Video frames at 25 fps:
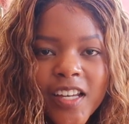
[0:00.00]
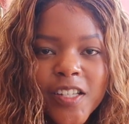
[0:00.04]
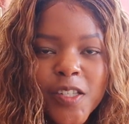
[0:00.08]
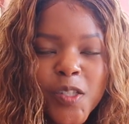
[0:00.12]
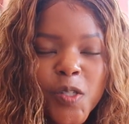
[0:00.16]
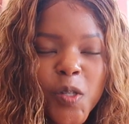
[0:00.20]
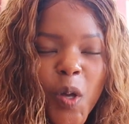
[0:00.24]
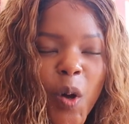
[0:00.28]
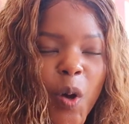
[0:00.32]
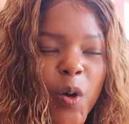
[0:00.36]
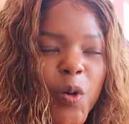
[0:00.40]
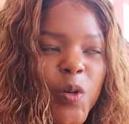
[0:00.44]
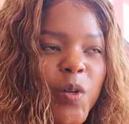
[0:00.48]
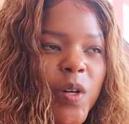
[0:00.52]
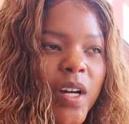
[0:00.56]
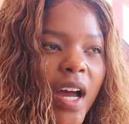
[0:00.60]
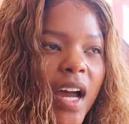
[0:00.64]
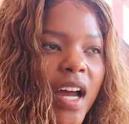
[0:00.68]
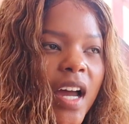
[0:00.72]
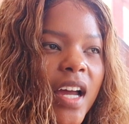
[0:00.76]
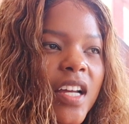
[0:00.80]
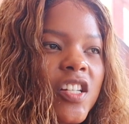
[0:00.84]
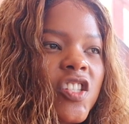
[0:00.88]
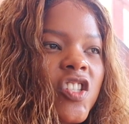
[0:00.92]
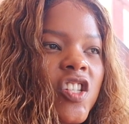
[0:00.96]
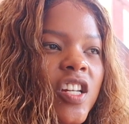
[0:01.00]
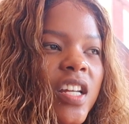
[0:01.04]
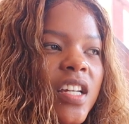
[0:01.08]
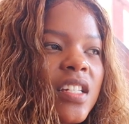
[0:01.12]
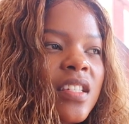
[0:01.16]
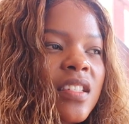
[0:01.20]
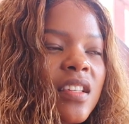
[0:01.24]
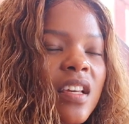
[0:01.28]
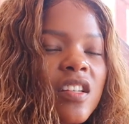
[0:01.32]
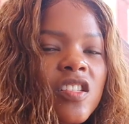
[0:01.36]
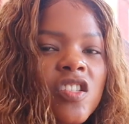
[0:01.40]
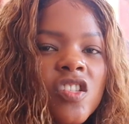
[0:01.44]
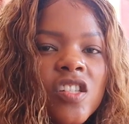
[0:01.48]
So she is
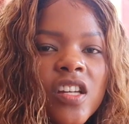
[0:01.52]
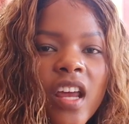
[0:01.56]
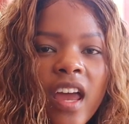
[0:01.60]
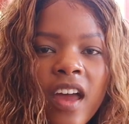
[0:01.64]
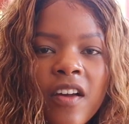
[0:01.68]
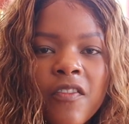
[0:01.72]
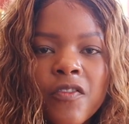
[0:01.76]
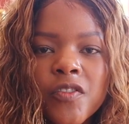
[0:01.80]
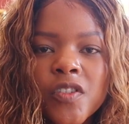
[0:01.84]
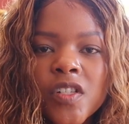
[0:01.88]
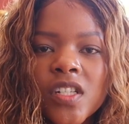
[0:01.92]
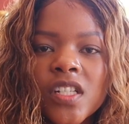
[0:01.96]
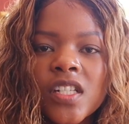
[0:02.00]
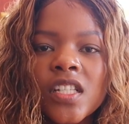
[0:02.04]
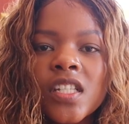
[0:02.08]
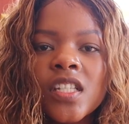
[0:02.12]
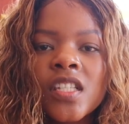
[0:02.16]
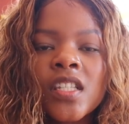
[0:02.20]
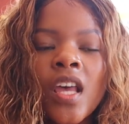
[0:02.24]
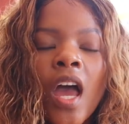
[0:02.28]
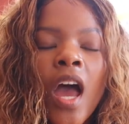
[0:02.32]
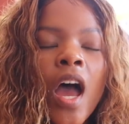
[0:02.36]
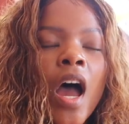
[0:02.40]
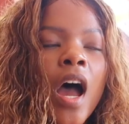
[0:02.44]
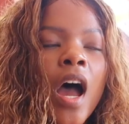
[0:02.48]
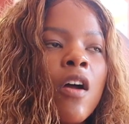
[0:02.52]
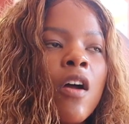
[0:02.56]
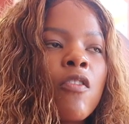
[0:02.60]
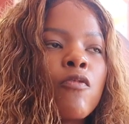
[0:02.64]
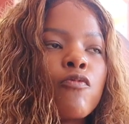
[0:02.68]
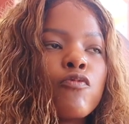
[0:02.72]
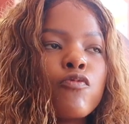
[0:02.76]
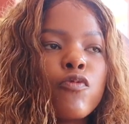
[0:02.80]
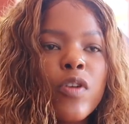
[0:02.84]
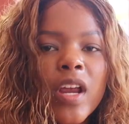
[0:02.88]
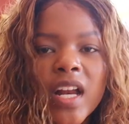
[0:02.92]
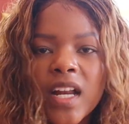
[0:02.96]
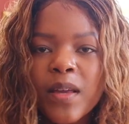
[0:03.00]
a chef. She's
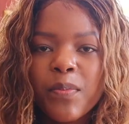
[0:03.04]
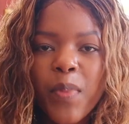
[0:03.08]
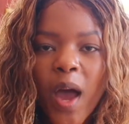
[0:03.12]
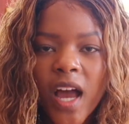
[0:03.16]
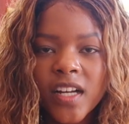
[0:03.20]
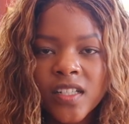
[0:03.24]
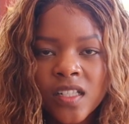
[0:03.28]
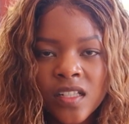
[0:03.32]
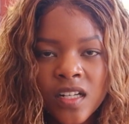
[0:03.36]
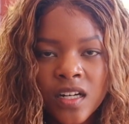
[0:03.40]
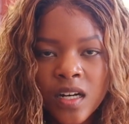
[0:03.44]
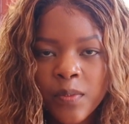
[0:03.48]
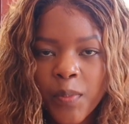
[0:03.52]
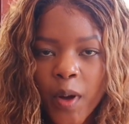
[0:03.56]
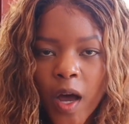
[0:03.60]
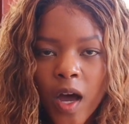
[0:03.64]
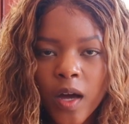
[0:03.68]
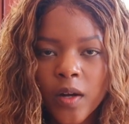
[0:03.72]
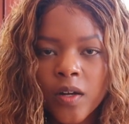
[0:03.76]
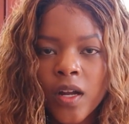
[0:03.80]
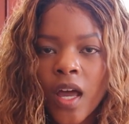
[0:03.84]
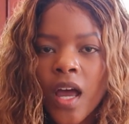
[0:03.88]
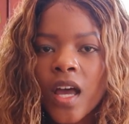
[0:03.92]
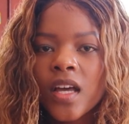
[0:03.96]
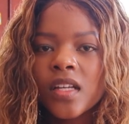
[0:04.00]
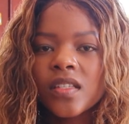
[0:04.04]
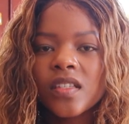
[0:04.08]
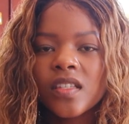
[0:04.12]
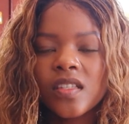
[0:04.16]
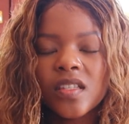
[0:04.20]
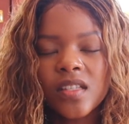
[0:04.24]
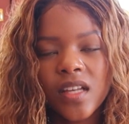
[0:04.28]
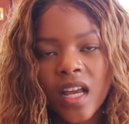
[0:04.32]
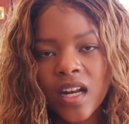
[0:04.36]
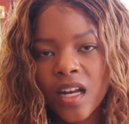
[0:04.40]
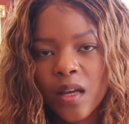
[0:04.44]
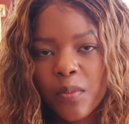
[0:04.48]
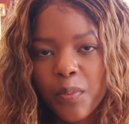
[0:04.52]
really passionate about
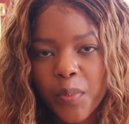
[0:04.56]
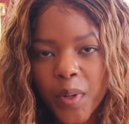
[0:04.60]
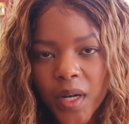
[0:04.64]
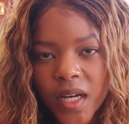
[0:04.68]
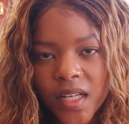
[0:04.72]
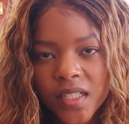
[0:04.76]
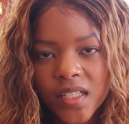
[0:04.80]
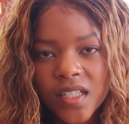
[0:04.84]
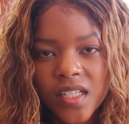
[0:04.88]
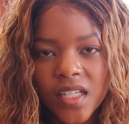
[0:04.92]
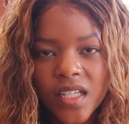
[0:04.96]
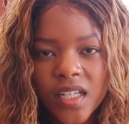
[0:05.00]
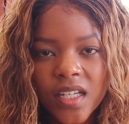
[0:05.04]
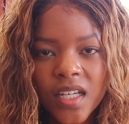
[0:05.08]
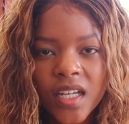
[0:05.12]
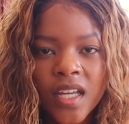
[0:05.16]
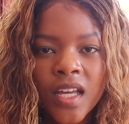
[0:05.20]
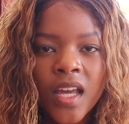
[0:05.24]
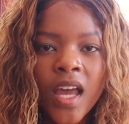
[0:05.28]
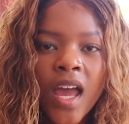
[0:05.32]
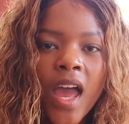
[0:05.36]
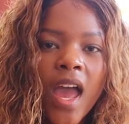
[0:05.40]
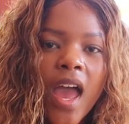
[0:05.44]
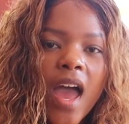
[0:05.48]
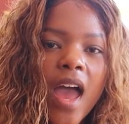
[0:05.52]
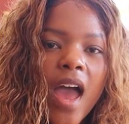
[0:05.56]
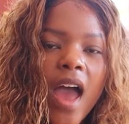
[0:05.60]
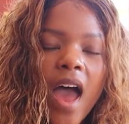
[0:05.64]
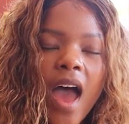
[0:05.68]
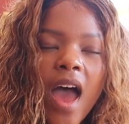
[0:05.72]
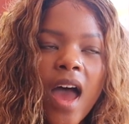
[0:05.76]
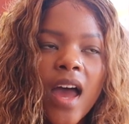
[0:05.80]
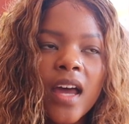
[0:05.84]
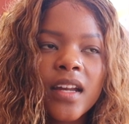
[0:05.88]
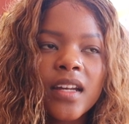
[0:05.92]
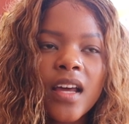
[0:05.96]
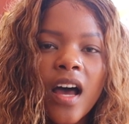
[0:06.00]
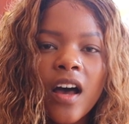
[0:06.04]
sustainability
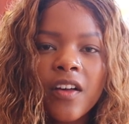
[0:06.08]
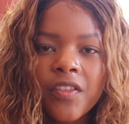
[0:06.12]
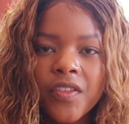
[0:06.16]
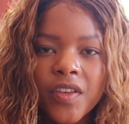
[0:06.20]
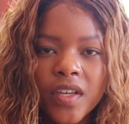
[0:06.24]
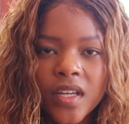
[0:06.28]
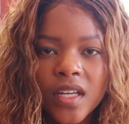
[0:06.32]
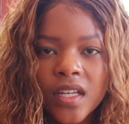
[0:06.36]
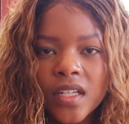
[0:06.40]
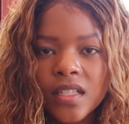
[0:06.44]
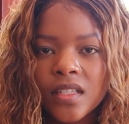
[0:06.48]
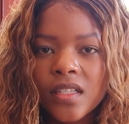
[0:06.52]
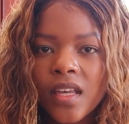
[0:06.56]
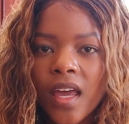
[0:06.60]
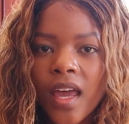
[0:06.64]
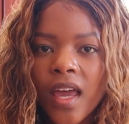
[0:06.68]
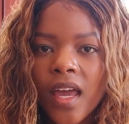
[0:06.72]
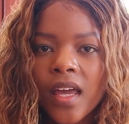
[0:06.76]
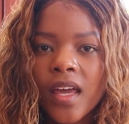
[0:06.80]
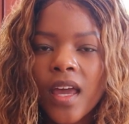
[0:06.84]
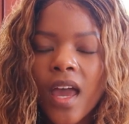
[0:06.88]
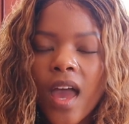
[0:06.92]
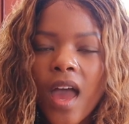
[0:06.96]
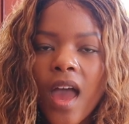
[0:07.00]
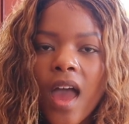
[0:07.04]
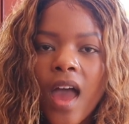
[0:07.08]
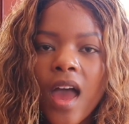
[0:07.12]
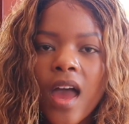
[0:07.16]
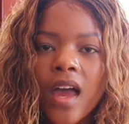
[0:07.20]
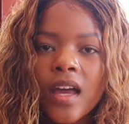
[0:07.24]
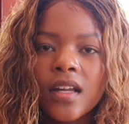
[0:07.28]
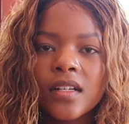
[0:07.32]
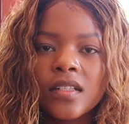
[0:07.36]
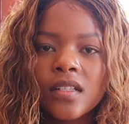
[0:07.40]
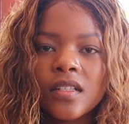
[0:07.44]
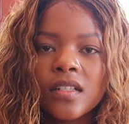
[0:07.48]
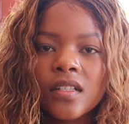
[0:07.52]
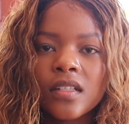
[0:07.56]
and healthy eating
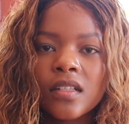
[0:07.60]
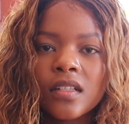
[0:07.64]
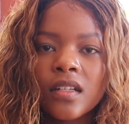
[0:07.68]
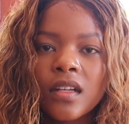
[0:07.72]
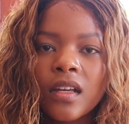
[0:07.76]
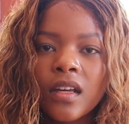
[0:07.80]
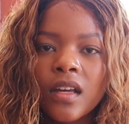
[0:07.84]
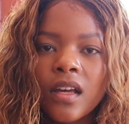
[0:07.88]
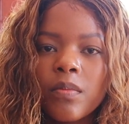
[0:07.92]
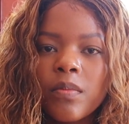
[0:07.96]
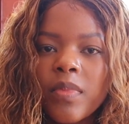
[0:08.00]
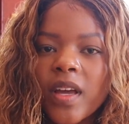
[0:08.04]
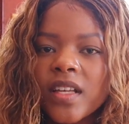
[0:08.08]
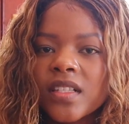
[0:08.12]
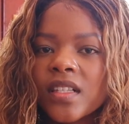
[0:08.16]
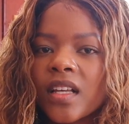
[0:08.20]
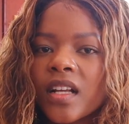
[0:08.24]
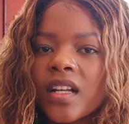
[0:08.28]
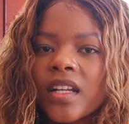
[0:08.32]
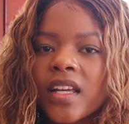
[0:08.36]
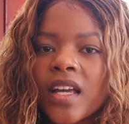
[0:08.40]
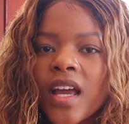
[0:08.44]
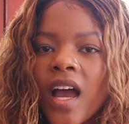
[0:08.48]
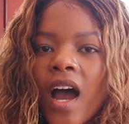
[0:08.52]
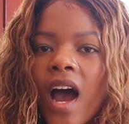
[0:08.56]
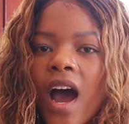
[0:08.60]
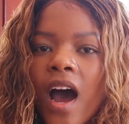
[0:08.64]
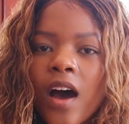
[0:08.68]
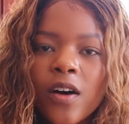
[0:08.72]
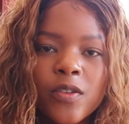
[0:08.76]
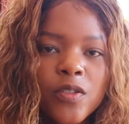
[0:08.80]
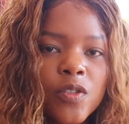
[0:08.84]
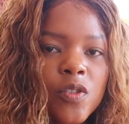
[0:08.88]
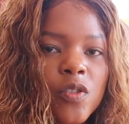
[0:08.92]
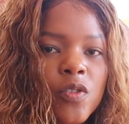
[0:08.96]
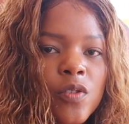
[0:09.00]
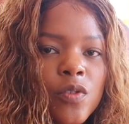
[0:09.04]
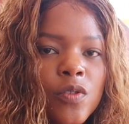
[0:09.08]
and basically how
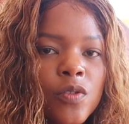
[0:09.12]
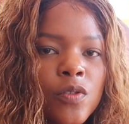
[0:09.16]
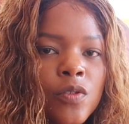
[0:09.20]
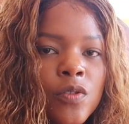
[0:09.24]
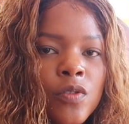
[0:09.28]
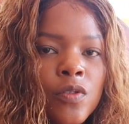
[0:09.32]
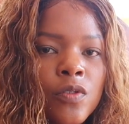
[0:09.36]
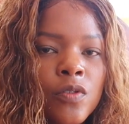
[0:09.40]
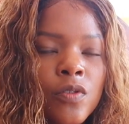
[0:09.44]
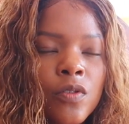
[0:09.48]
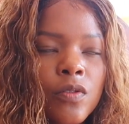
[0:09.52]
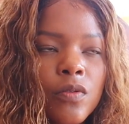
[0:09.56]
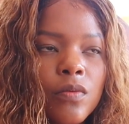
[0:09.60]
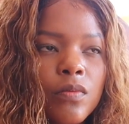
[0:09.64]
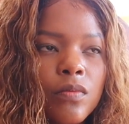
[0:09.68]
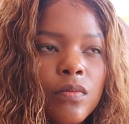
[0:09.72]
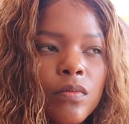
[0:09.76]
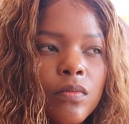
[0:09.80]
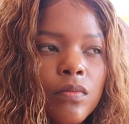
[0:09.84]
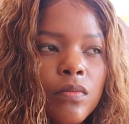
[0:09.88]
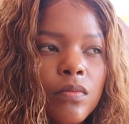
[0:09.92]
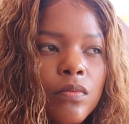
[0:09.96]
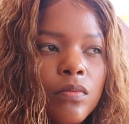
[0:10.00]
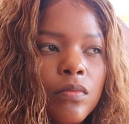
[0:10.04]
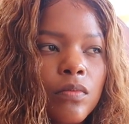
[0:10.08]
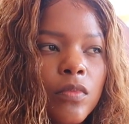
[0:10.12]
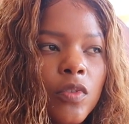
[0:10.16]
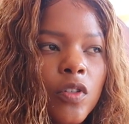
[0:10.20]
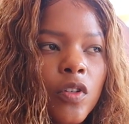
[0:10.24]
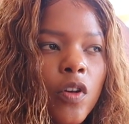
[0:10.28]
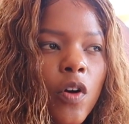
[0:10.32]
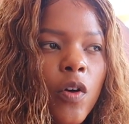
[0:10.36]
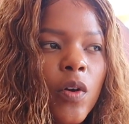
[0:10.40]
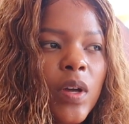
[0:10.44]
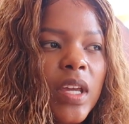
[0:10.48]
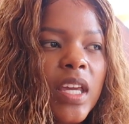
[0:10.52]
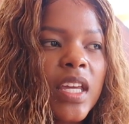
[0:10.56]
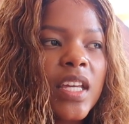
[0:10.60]
to, you
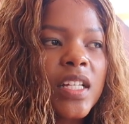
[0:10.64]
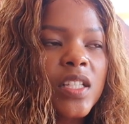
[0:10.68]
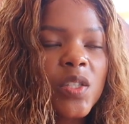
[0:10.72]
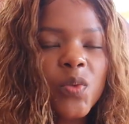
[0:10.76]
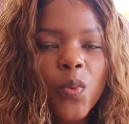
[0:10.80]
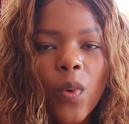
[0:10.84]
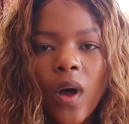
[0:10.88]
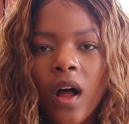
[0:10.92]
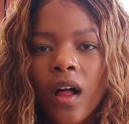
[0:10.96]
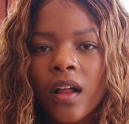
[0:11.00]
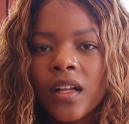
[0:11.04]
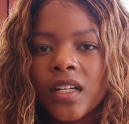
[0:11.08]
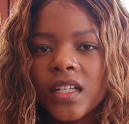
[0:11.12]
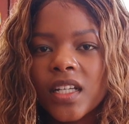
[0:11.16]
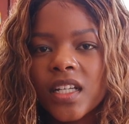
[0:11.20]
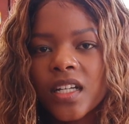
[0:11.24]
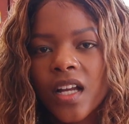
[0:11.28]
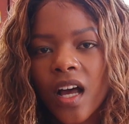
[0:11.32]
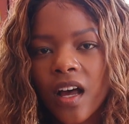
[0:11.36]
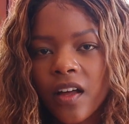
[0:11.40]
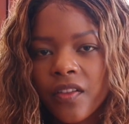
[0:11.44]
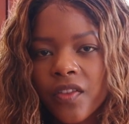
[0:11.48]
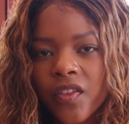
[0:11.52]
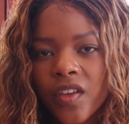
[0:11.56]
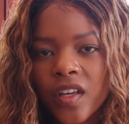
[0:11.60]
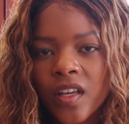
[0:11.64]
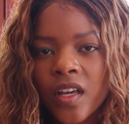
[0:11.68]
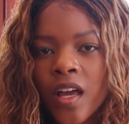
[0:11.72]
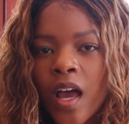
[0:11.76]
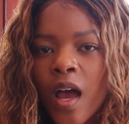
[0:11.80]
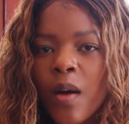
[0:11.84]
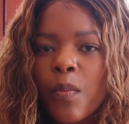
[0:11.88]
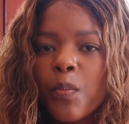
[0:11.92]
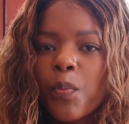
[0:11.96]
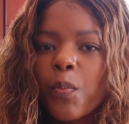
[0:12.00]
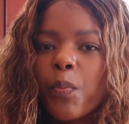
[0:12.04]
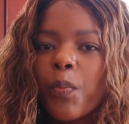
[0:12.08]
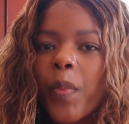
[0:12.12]
know, eat well and eat healthy
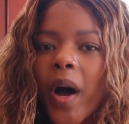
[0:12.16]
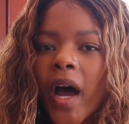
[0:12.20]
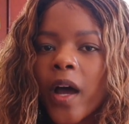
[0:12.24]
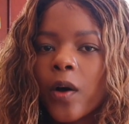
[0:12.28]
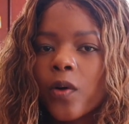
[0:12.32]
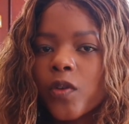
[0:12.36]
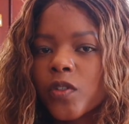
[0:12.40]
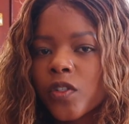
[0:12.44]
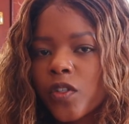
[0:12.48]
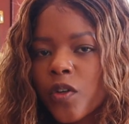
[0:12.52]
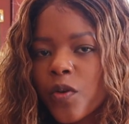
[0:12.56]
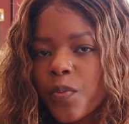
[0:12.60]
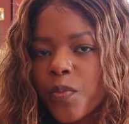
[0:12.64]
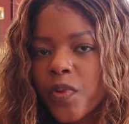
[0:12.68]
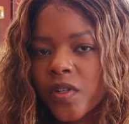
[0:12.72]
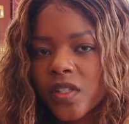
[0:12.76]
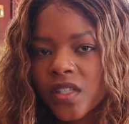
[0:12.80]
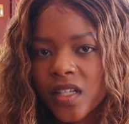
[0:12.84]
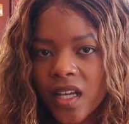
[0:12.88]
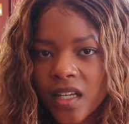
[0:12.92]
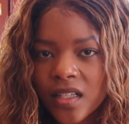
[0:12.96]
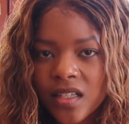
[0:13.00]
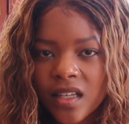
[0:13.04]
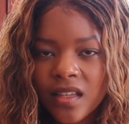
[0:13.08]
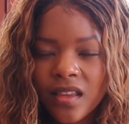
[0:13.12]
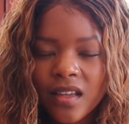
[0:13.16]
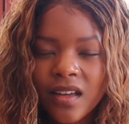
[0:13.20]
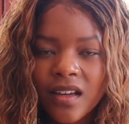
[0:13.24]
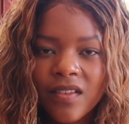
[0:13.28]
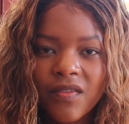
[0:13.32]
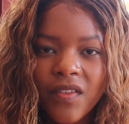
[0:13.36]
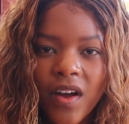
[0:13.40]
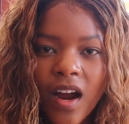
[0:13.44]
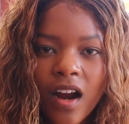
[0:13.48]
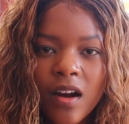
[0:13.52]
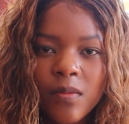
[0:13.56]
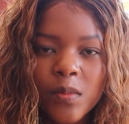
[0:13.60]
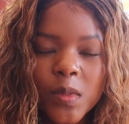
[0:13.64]
by also protecting the
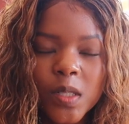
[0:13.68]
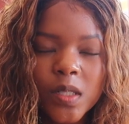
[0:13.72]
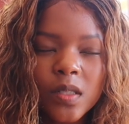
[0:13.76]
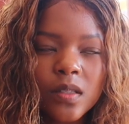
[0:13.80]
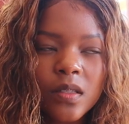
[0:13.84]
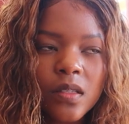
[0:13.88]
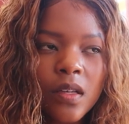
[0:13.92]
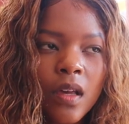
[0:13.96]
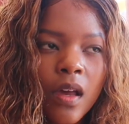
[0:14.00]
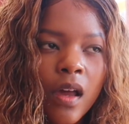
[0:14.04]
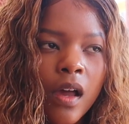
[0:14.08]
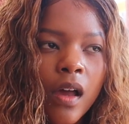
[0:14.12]
environment.